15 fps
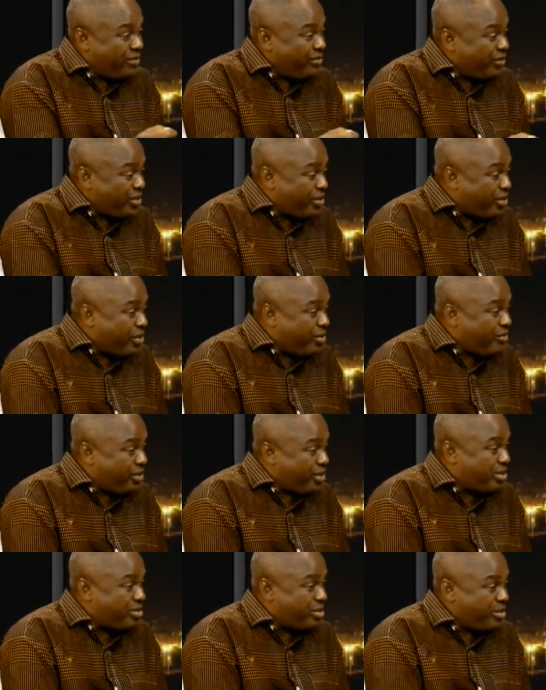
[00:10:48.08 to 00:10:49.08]
you're
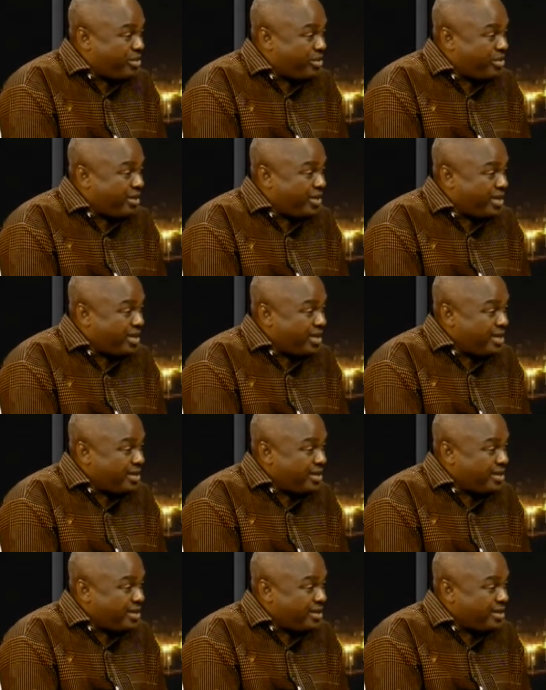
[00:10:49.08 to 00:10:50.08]
uncomfortable.
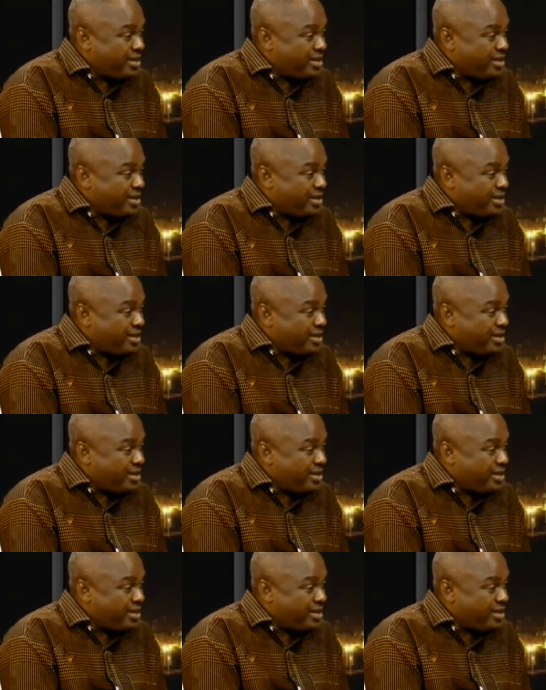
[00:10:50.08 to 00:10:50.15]
Okay.